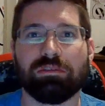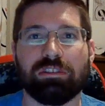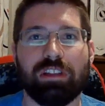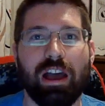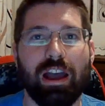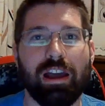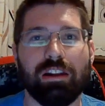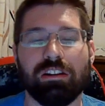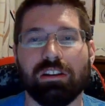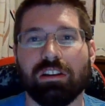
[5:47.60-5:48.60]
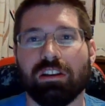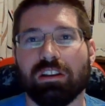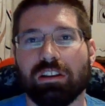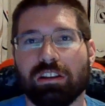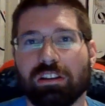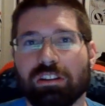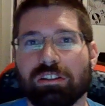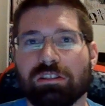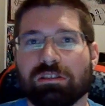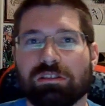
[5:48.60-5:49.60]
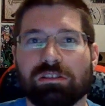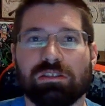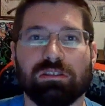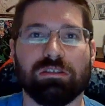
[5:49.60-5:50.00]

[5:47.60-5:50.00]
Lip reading: that he's